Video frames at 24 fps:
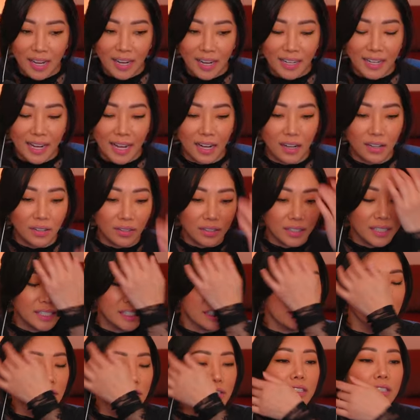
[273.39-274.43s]
Now,
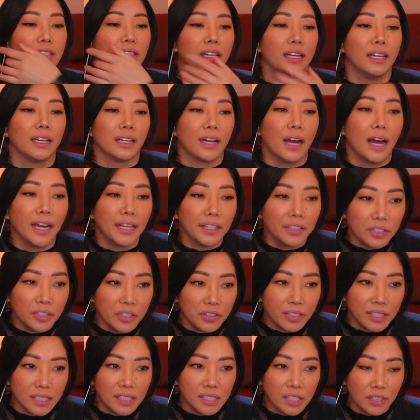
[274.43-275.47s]
here's the thing I
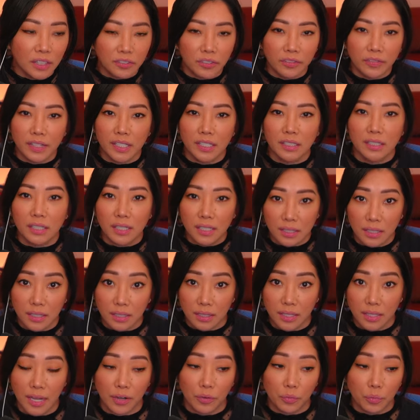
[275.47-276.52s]
know that self defense is a
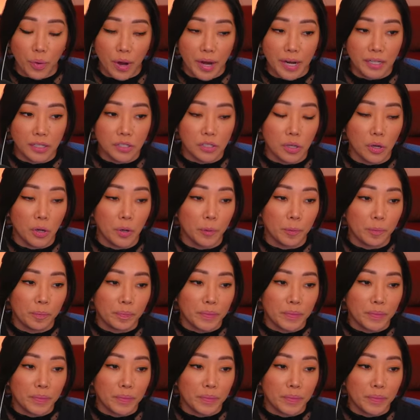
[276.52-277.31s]
thing, right? So